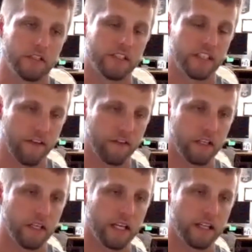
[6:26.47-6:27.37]
to
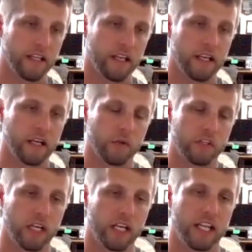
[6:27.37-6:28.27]
7. And then we
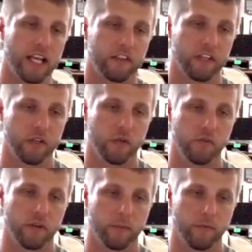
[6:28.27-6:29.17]
train in the
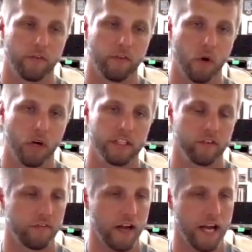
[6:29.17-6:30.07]
afternoon from 4
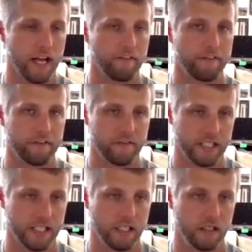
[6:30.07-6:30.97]
until
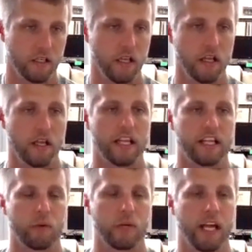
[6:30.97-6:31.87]
5:15.
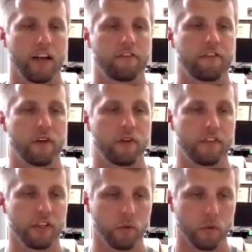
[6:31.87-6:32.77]
And then we have
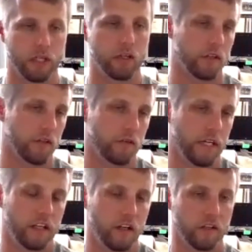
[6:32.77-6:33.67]
field work, or
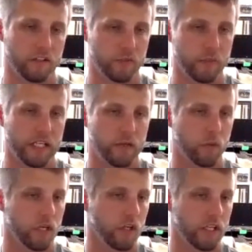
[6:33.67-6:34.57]
I call it speed
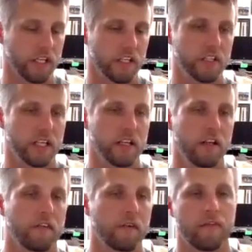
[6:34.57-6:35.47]
work or conditioning,
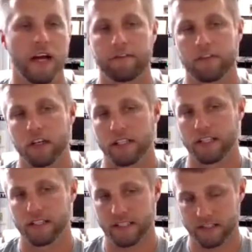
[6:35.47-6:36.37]
from 5:30
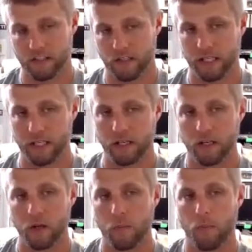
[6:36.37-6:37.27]
to 6:30,
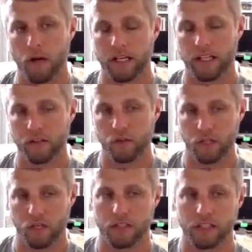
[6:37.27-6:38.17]
Monday through
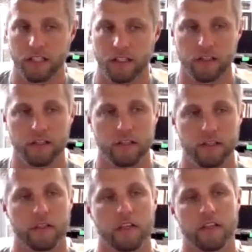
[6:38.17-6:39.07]
Thursday during the
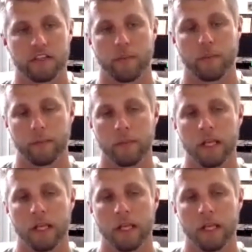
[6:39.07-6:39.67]
summer.